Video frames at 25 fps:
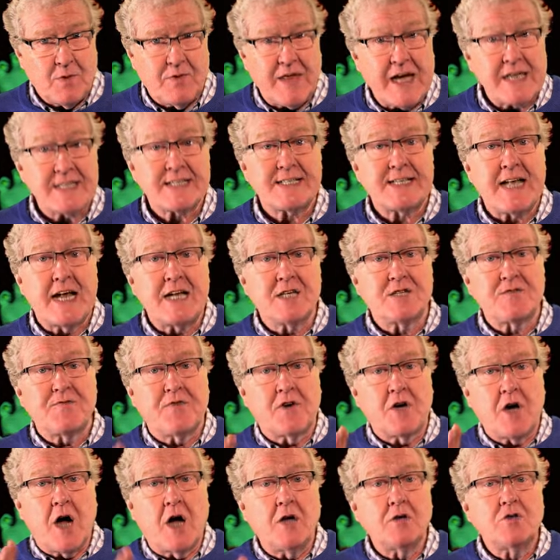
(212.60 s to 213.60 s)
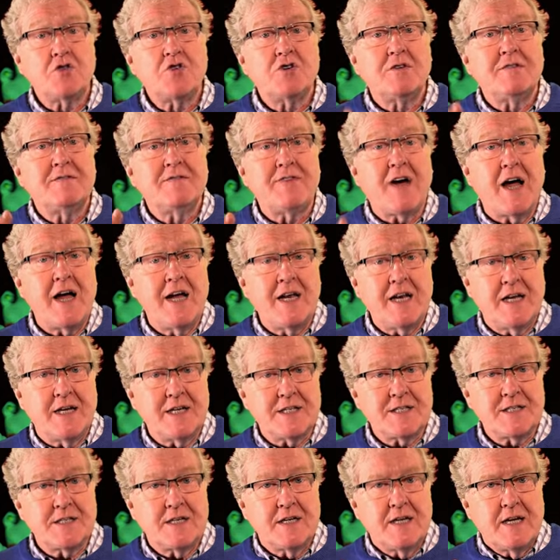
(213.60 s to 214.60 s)
Well, that stands for
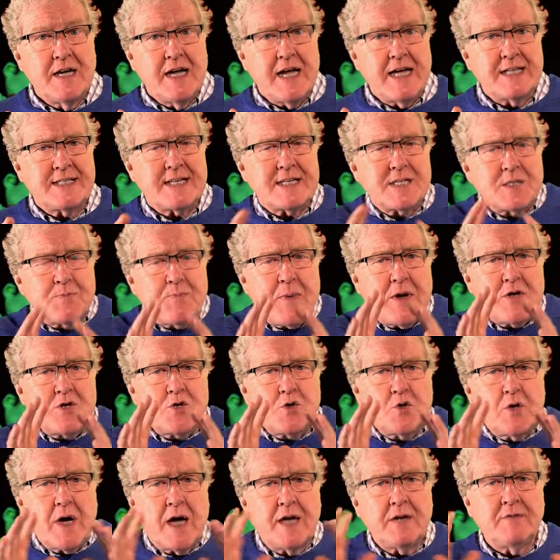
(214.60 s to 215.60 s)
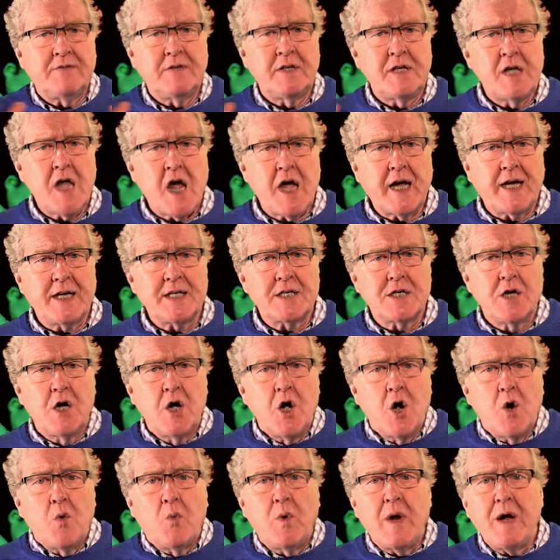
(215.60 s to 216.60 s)
ultraviolet. It's a special kind of light
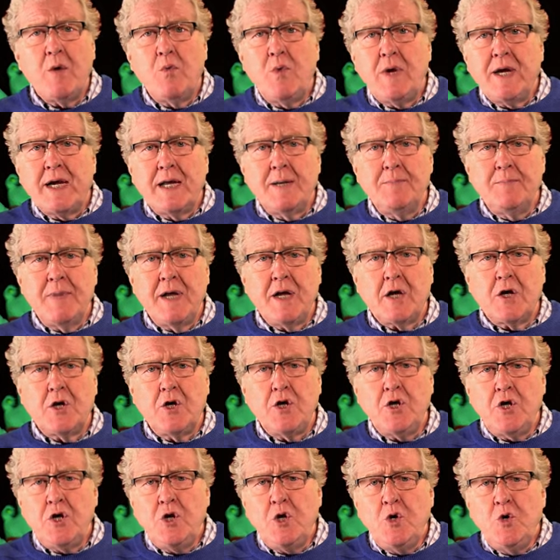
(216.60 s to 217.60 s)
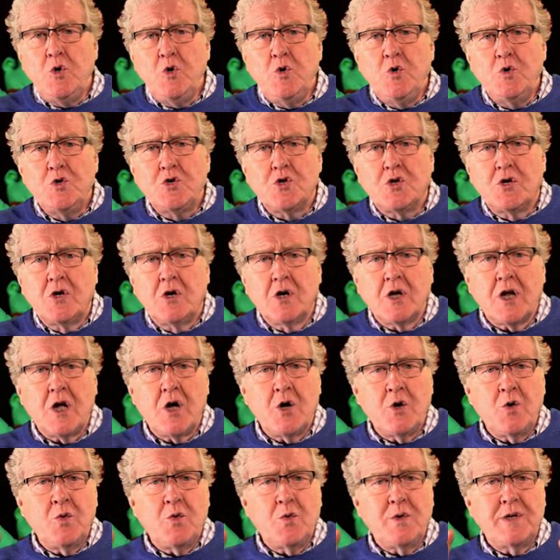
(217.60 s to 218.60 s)
where we can make huge
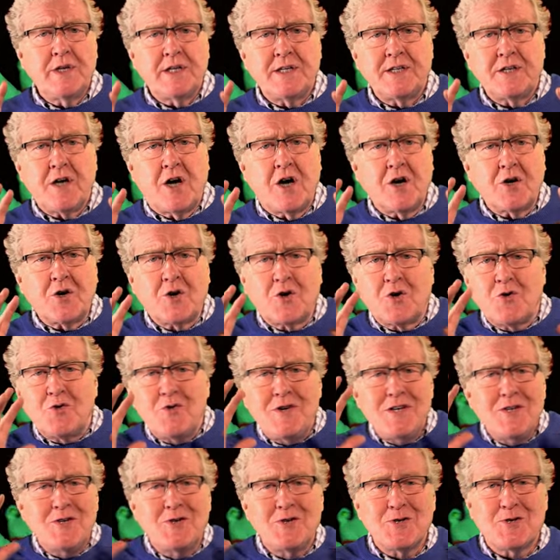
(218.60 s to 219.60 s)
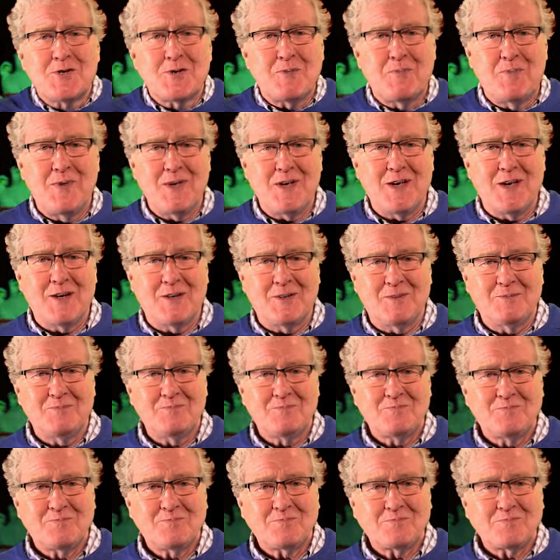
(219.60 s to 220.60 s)
glow in the dark creatures appear.
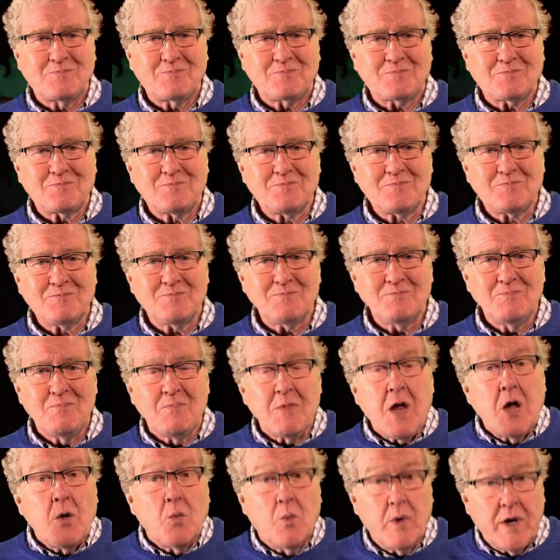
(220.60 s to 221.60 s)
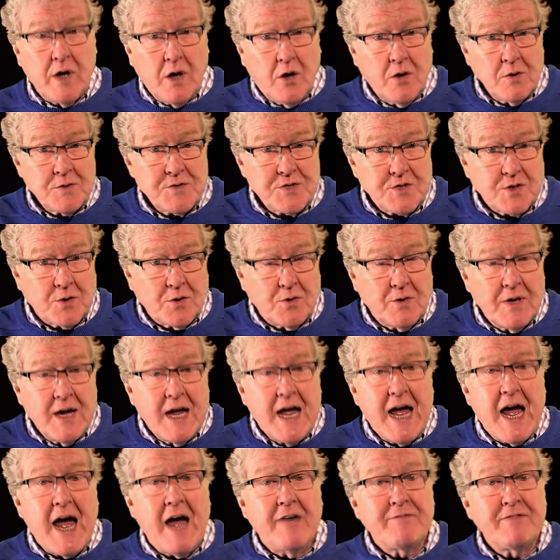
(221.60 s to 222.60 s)
We also
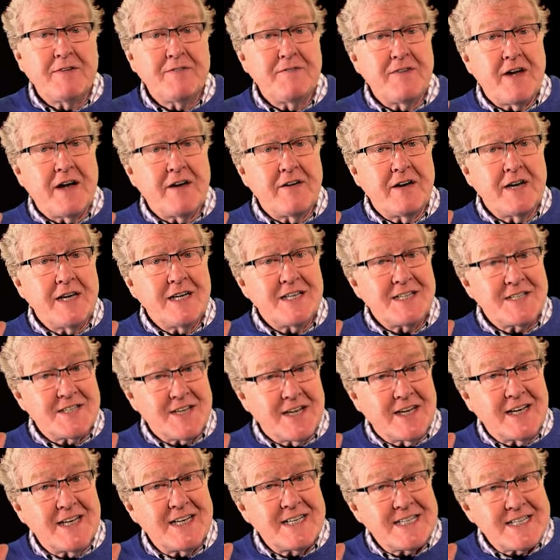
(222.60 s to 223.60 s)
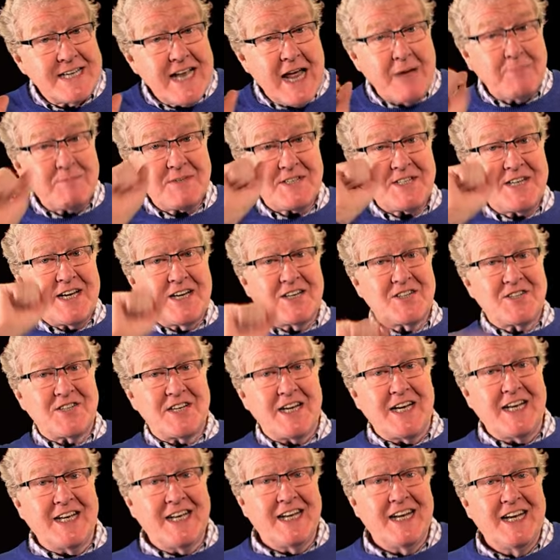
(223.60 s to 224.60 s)
have a very silly slapstick
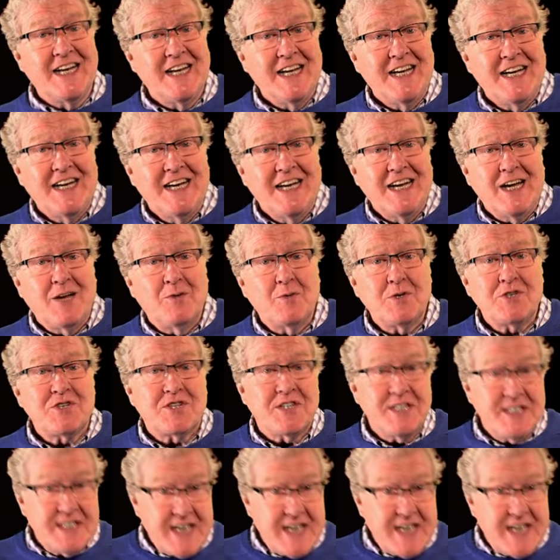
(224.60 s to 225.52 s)
scene in which the